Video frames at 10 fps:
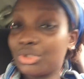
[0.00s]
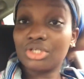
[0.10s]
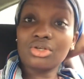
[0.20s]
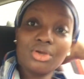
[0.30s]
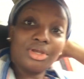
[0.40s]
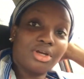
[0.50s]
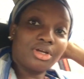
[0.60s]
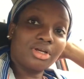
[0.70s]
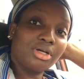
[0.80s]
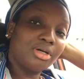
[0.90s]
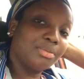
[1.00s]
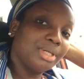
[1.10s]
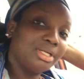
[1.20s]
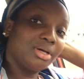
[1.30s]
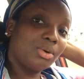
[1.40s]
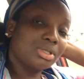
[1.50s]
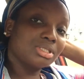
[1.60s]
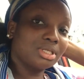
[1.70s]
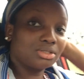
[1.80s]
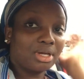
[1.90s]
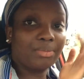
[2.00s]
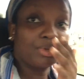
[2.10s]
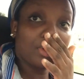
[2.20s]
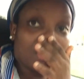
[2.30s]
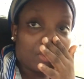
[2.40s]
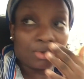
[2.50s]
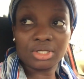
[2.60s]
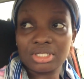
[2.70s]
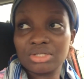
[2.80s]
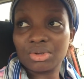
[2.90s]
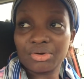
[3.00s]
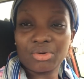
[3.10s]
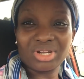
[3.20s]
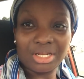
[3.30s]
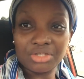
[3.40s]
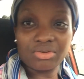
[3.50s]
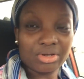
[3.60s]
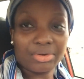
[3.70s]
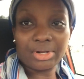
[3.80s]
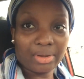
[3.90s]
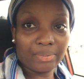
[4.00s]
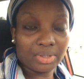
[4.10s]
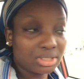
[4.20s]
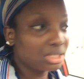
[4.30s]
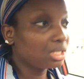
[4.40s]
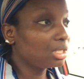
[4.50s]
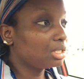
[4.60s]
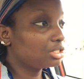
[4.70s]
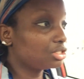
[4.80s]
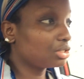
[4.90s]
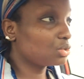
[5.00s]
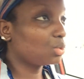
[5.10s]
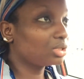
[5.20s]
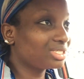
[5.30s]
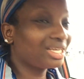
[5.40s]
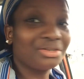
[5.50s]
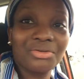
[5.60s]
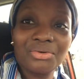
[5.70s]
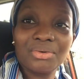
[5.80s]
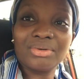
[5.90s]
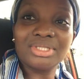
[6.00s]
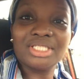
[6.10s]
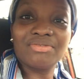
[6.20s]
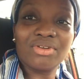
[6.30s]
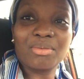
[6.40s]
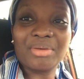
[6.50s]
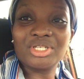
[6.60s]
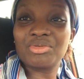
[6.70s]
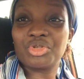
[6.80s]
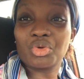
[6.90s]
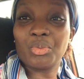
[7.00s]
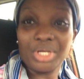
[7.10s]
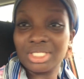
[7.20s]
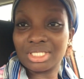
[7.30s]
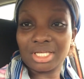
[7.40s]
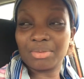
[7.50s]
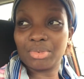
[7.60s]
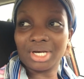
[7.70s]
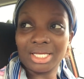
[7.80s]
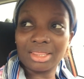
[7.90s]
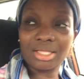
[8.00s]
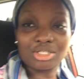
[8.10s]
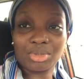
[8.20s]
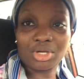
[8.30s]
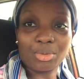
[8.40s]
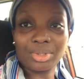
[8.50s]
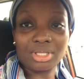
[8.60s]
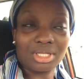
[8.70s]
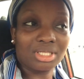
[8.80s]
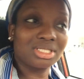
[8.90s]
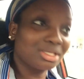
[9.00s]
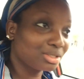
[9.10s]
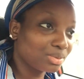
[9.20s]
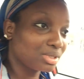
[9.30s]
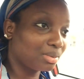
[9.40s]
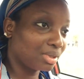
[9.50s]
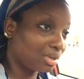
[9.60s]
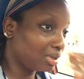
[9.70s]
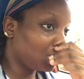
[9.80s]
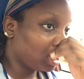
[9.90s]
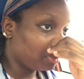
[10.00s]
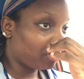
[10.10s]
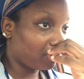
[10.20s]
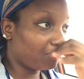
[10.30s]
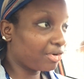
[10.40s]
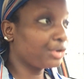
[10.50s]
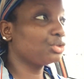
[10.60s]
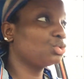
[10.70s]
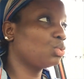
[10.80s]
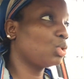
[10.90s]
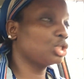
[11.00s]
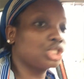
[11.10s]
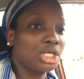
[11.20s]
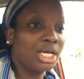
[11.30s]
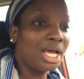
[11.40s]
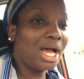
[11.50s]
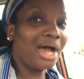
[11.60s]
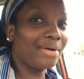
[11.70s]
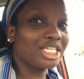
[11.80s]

just got here. Edna walked inside to go and bring the rug. It's one of the rug that I use for the red carpet. She just walked in. I don't know, this vlog might just be so basic, but I think somebody commented and said something about preferring to watch how I